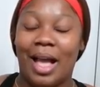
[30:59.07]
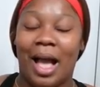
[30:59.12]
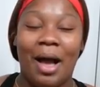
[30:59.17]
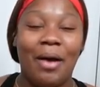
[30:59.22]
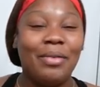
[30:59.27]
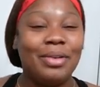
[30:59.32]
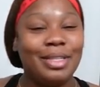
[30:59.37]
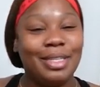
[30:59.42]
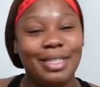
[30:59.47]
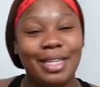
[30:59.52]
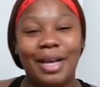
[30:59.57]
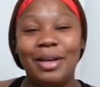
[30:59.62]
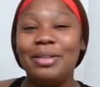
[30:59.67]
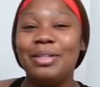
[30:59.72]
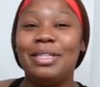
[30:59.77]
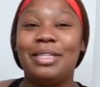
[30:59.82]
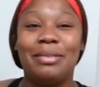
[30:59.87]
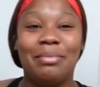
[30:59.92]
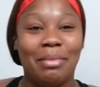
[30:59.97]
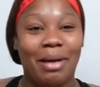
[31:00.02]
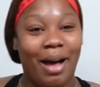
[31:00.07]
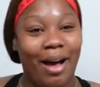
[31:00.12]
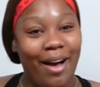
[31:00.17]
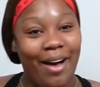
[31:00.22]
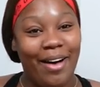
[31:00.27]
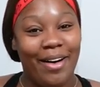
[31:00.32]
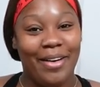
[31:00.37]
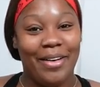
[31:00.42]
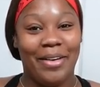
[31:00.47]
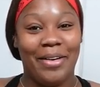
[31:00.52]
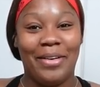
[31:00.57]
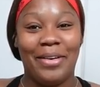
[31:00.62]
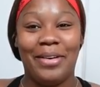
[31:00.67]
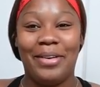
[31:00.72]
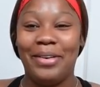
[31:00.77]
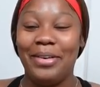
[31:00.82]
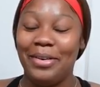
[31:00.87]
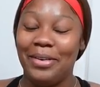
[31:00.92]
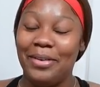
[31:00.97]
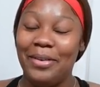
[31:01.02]
I was so
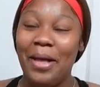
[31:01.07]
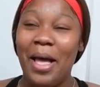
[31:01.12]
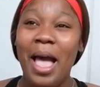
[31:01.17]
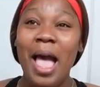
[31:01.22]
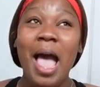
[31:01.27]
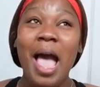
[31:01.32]
small.